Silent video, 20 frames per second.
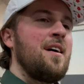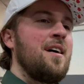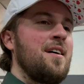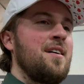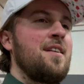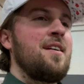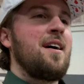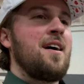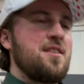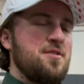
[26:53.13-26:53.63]

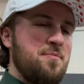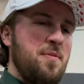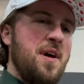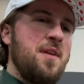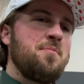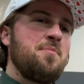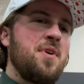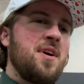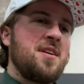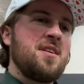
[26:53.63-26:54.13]
And as
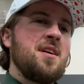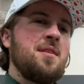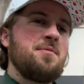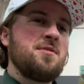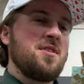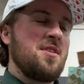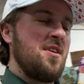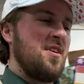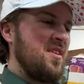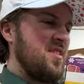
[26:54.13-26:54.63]
Ben picked it up,
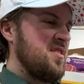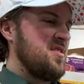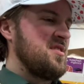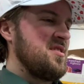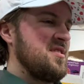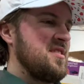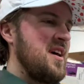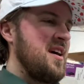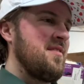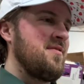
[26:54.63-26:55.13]
he's like, oh, this
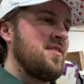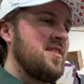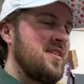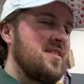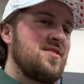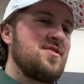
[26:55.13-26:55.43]
is heavy.